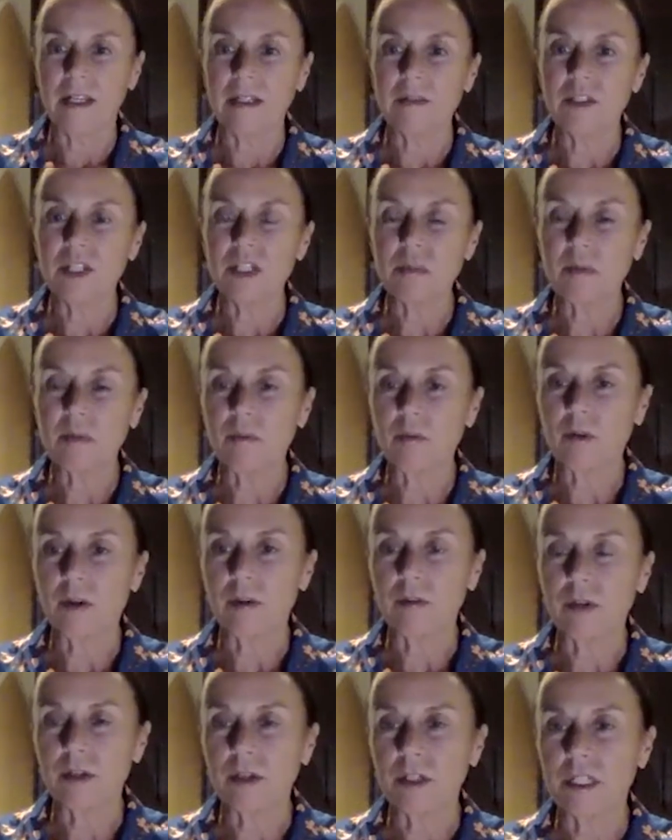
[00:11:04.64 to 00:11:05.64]
and just before I
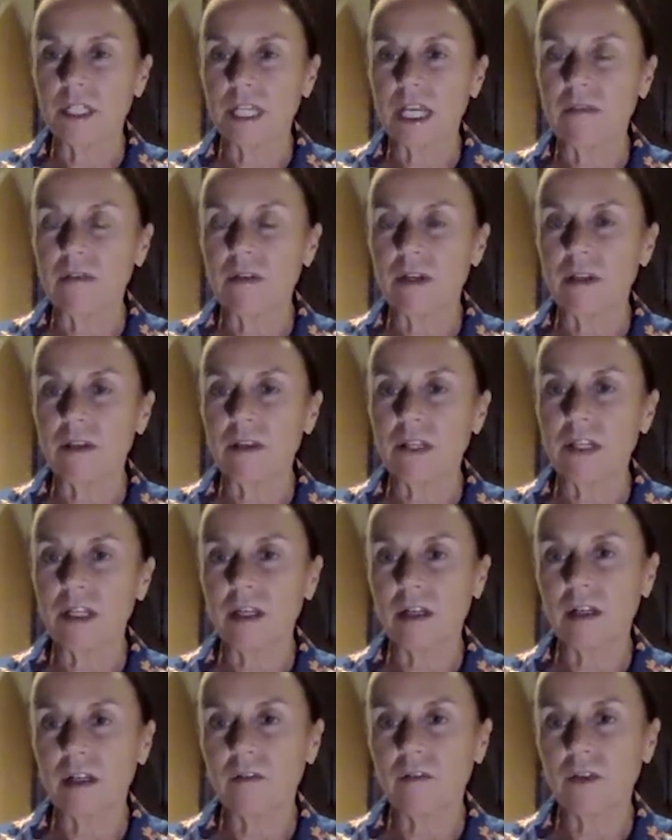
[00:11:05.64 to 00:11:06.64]
throw to David, I think
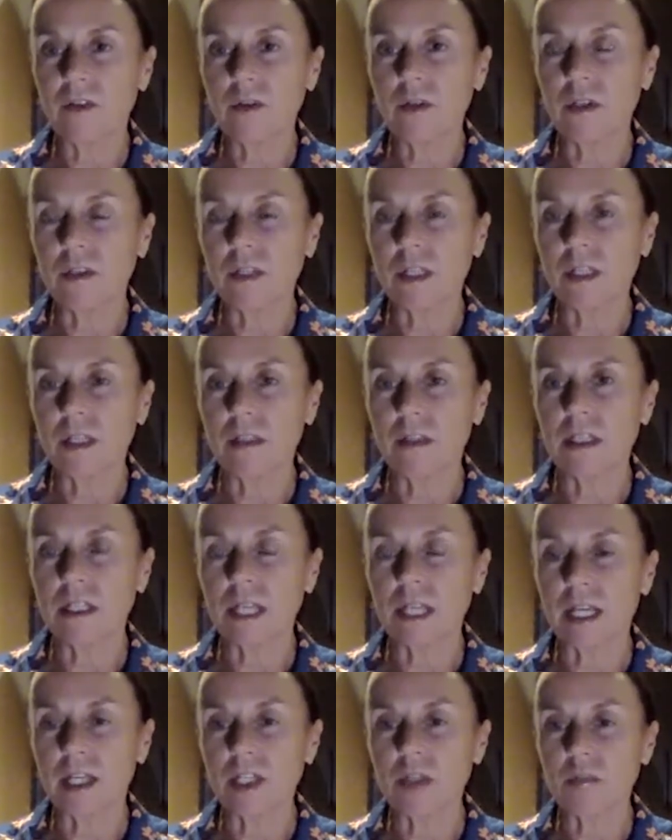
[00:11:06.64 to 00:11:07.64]
if you look at the
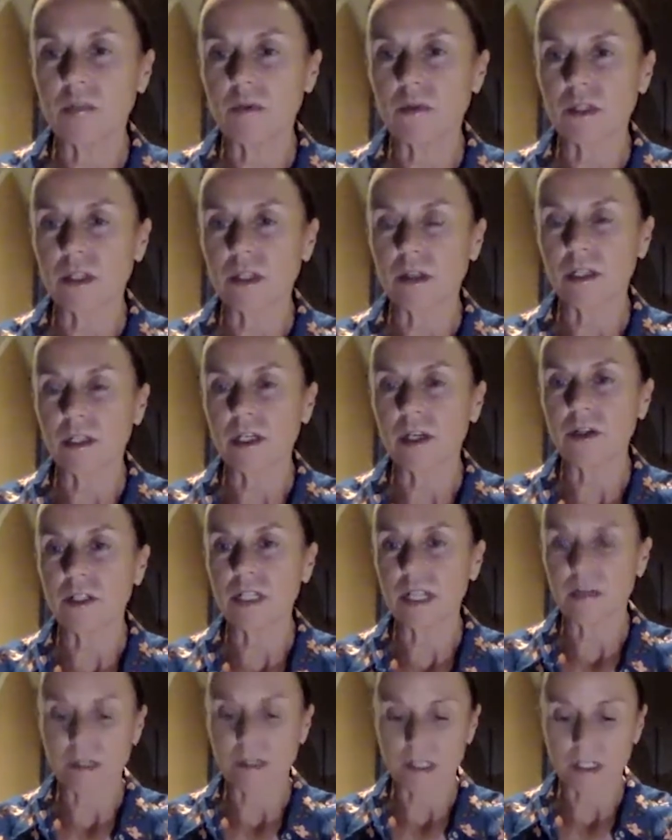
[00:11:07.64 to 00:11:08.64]
intangibles, and I know
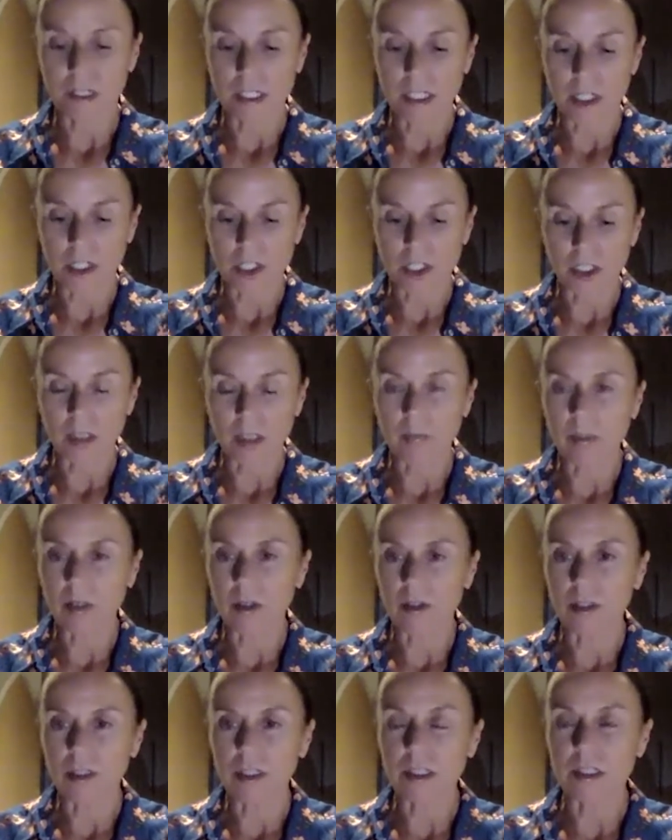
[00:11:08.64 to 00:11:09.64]
David's going to touch a little bit
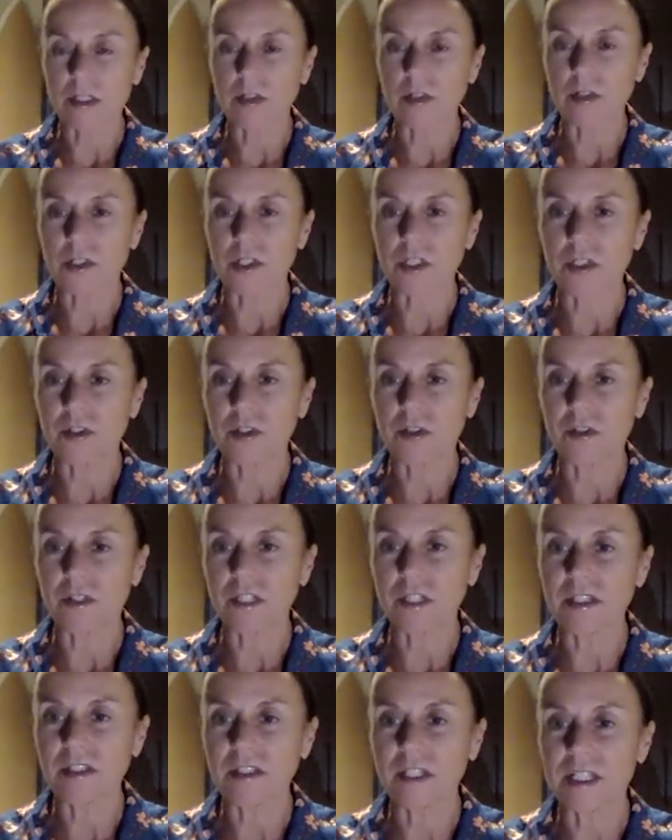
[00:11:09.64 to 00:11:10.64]
on this, so not to steal your
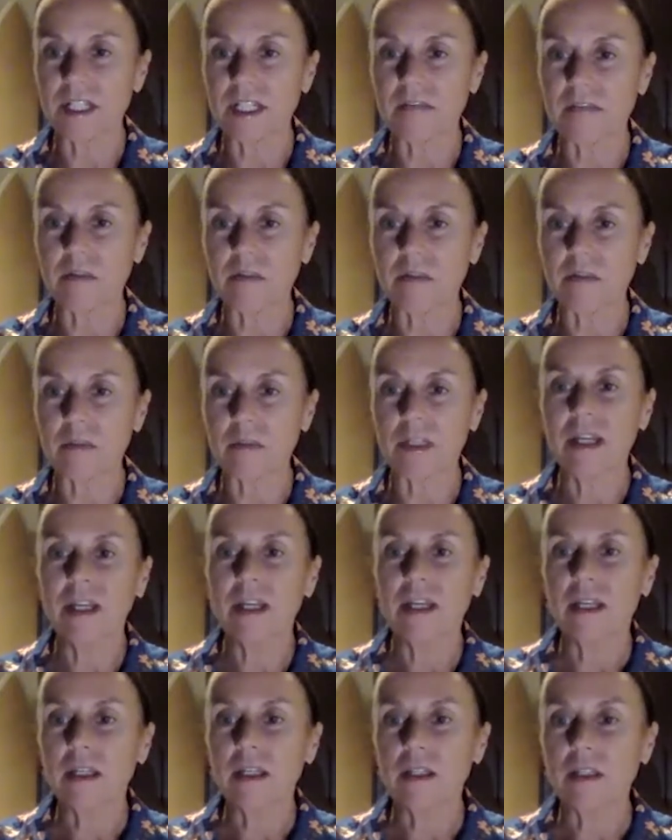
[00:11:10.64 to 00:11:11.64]
thunder there, David, but
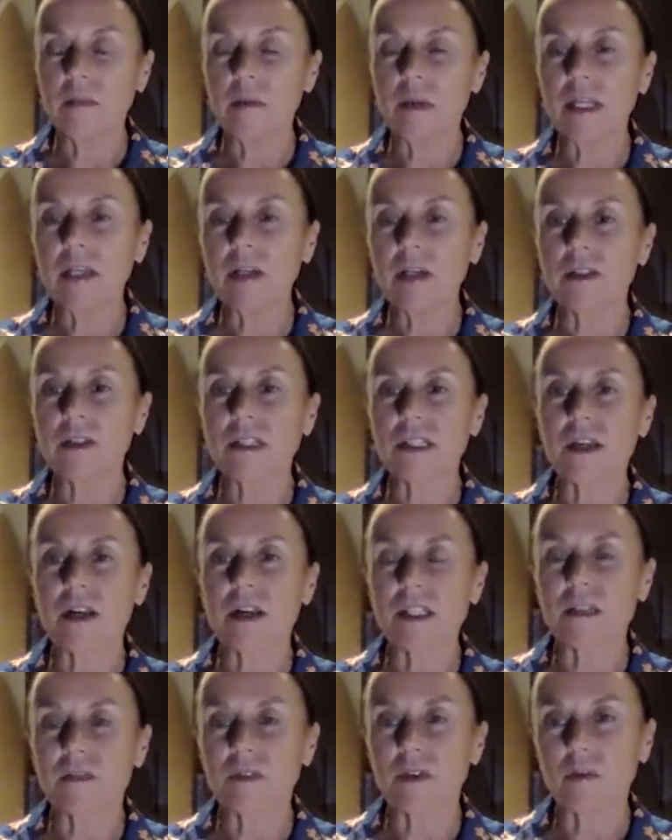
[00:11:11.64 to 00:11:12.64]
depending on the
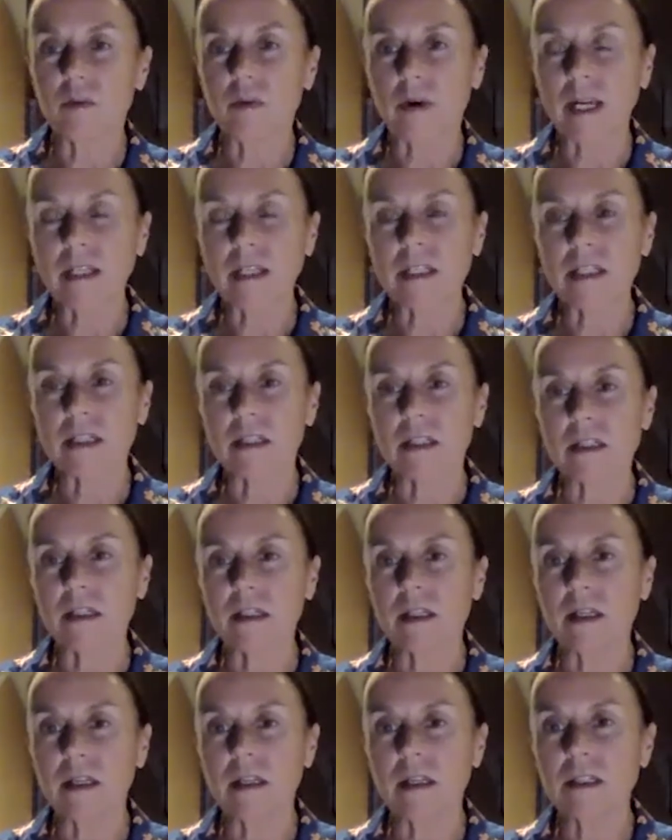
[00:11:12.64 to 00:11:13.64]
size of your practice,
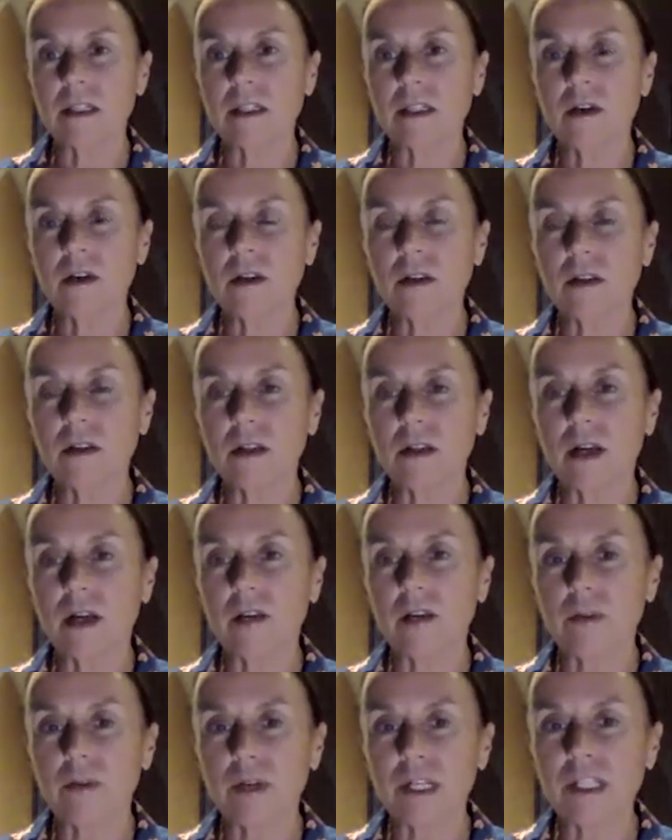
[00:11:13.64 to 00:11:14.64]
it's not
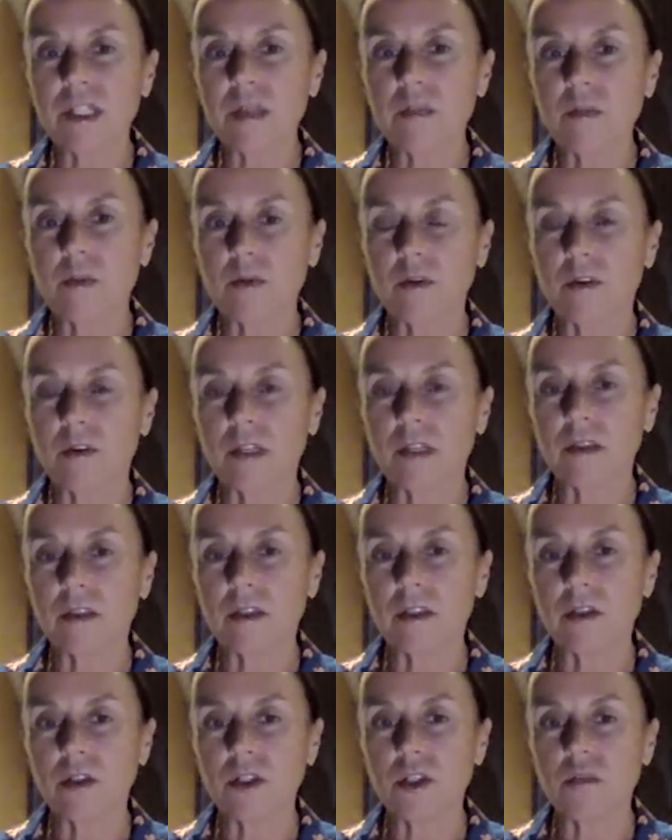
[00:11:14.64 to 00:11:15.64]
unreasonable to think
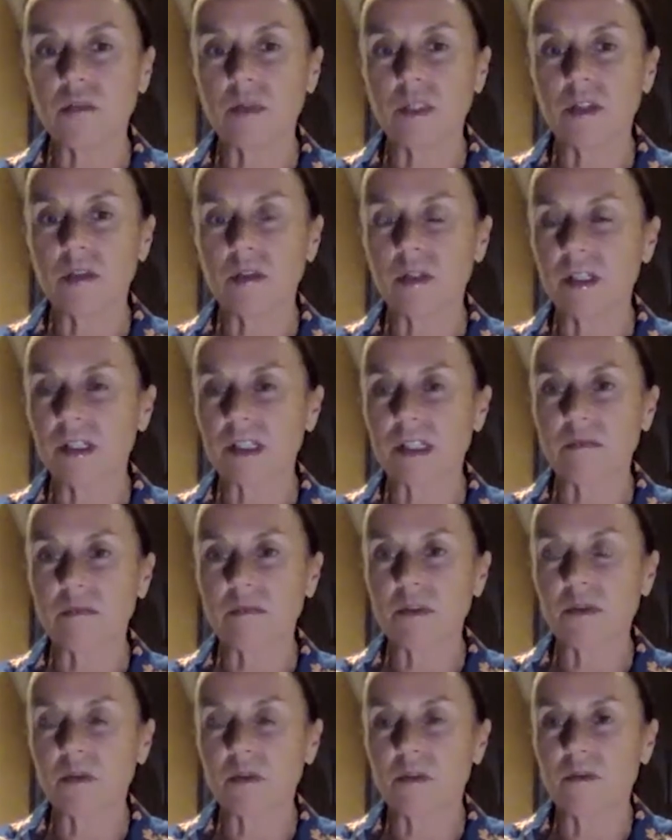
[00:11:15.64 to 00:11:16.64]
that you should be doing some
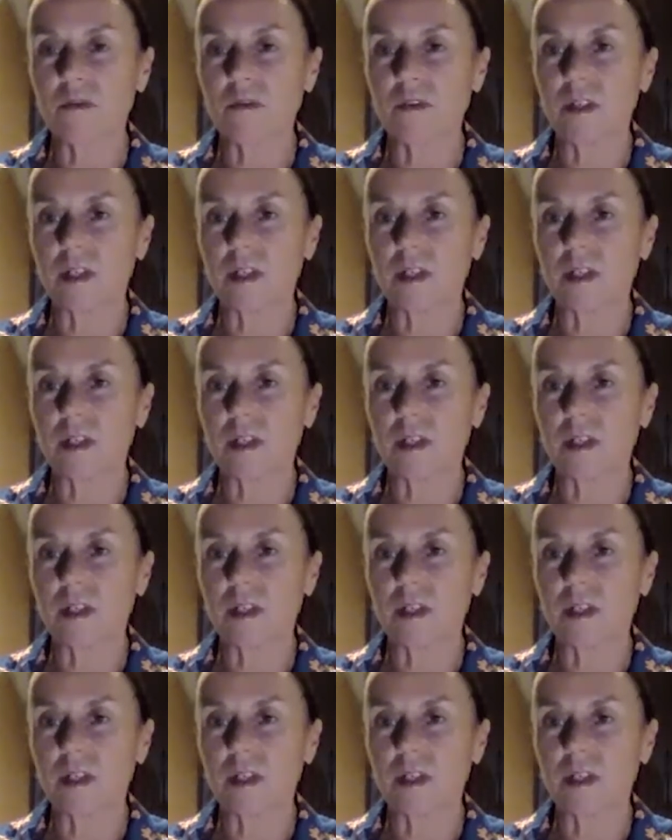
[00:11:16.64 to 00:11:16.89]
sort of,